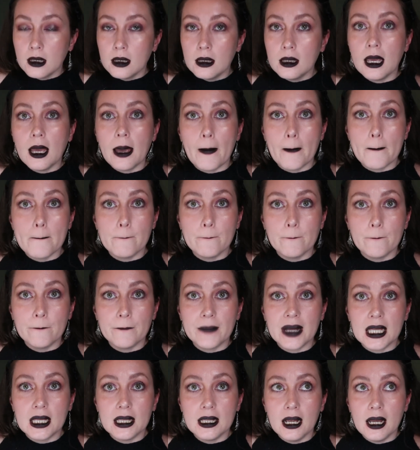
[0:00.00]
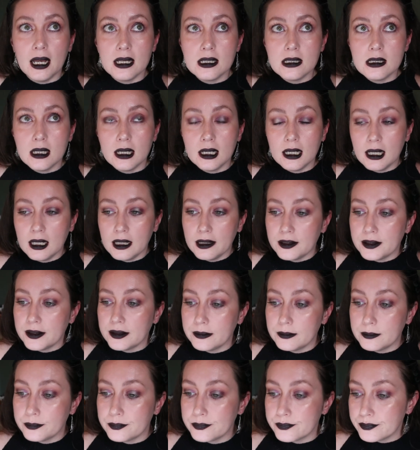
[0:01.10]
Yeah, it has like
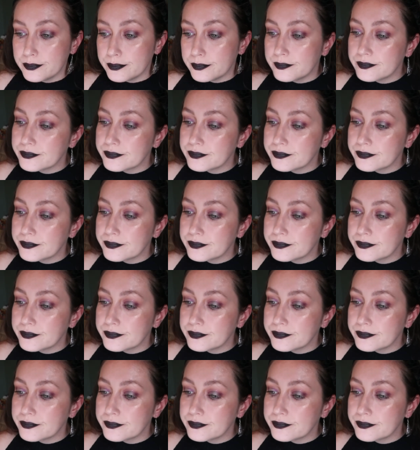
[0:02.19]
a